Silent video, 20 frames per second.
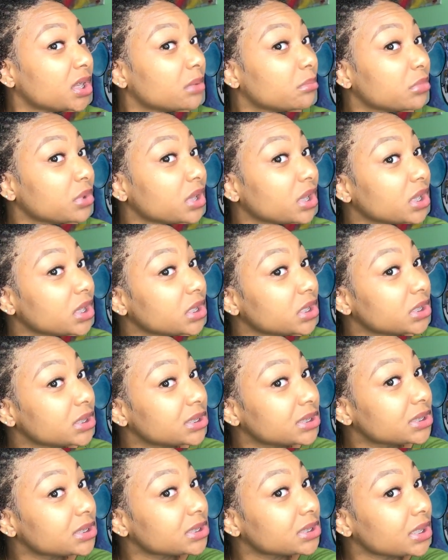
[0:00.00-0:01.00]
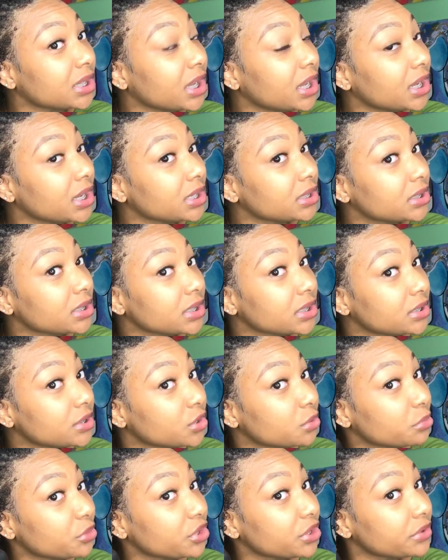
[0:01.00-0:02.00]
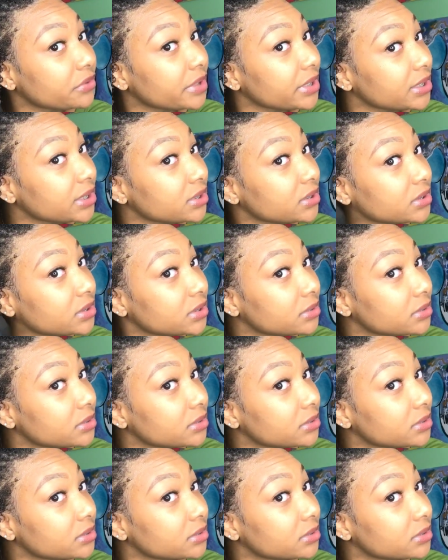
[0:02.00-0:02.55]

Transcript: Plus, I ain't looking in no mirror right now.